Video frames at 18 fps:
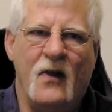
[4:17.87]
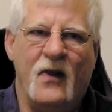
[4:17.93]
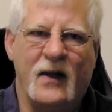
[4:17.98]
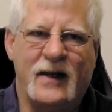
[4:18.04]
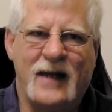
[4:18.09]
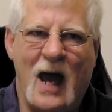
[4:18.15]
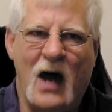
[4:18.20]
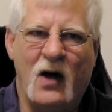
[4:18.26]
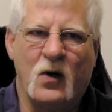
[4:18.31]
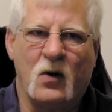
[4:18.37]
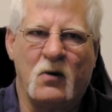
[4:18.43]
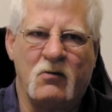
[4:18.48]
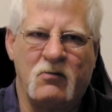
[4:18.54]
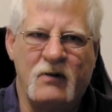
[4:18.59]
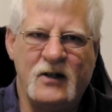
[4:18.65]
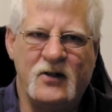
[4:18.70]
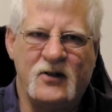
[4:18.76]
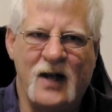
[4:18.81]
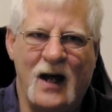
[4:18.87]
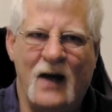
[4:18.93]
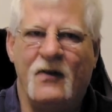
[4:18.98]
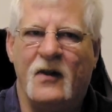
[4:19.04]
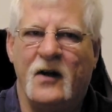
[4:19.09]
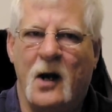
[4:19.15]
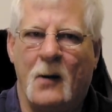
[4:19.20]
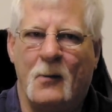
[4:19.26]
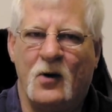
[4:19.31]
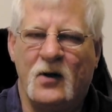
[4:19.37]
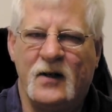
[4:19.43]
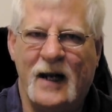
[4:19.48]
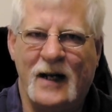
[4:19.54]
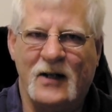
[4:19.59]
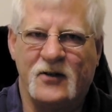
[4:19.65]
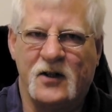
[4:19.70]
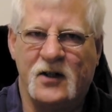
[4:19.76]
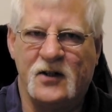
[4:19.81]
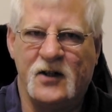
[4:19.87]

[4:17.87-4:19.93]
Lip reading: the counter will reset and the number of days to